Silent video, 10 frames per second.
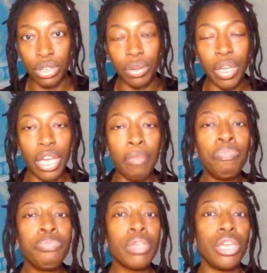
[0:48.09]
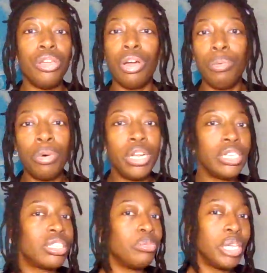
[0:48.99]
Okay, you don't want
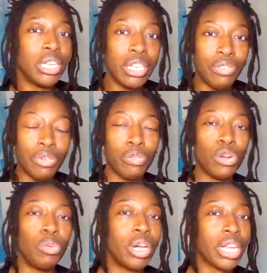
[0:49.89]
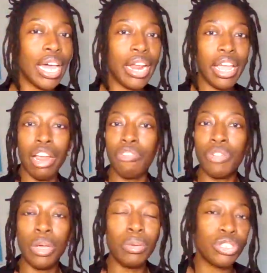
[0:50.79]
it to be the living room where a lot of
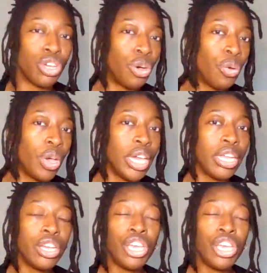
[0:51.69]
airflow is going.